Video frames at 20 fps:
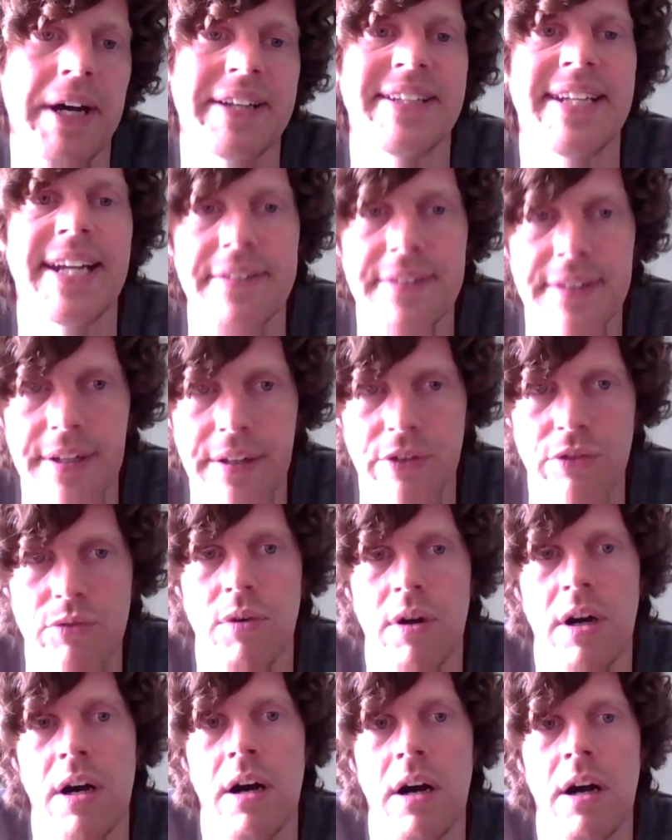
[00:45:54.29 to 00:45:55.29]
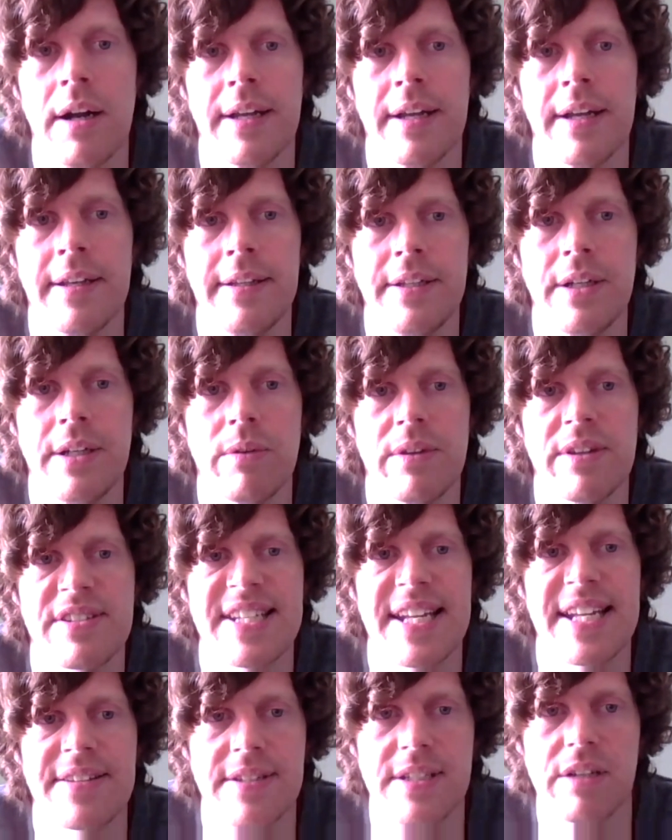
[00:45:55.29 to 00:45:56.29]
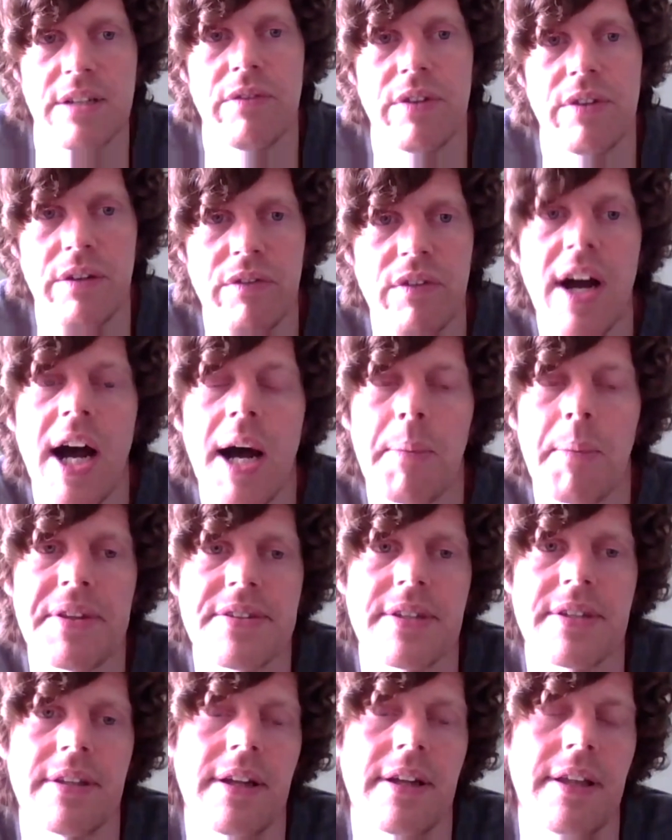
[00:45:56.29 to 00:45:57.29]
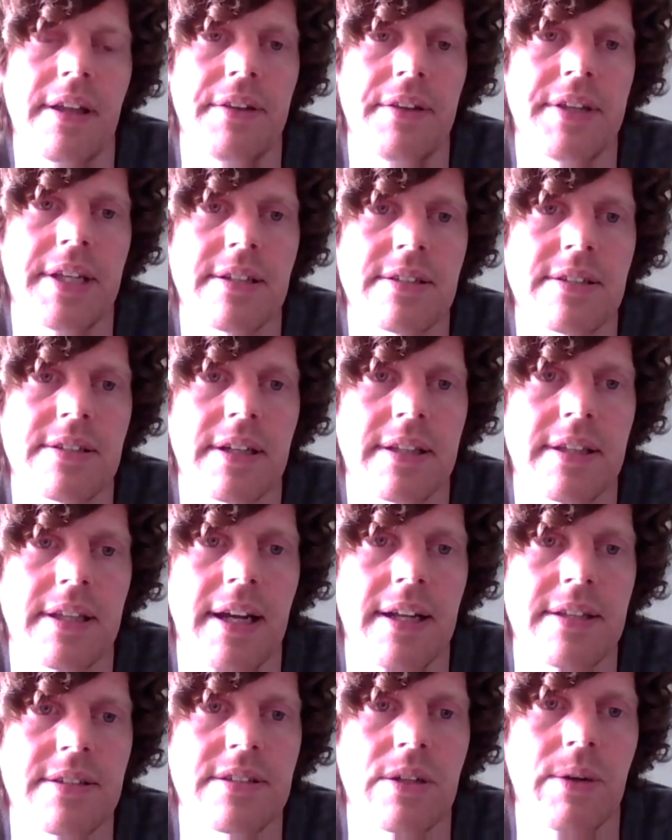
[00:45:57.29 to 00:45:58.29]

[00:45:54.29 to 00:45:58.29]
and get things wrong and, you know, the sensitivity of comments and, and things like that.